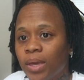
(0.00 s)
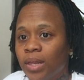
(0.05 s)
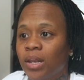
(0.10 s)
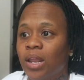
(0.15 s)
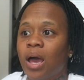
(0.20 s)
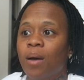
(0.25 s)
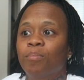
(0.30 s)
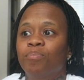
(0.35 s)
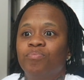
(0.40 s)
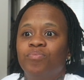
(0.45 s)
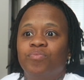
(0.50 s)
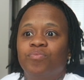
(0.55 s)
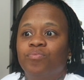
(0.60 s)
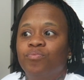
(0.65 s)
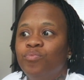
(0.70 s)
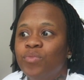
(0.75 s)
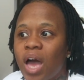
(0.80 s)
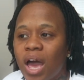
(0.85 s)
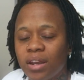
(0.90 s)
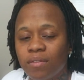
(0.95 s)
and I'm
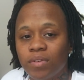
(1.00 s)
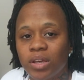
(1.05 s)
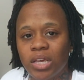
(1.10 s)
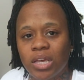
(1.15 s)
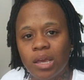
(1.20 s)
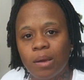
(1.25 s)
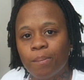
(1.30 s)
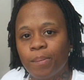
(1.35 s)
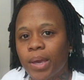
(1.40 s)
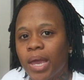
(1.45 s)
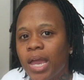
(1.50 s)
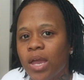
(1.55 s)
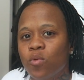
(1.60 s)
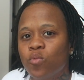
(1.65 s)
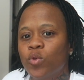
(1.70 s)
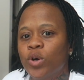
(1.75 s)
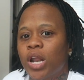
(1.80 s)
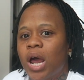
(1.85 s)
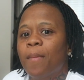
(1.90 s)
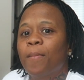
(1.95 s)
not even getting
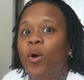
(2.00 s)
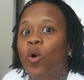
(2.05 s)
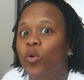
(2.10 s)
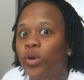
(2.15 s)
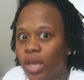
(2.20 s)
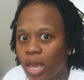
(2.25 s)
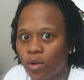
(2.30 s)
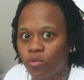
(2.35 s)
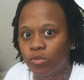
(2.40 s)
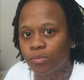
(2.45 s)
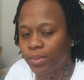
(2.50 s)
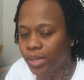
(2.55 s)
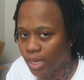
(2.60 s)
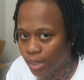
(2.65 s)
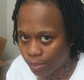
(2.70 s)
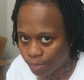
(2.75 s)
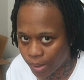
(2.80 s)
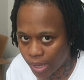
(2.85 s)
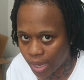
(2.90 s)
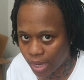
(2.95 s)
paid what I'm okay with
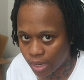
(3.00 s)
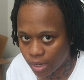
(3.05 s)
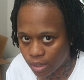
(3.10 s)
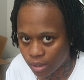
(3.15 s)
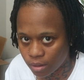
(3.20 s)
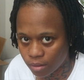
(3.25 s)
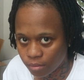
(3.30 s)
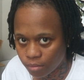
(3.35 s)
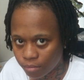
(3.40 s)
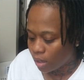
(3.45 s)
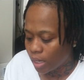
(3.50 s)
being paid.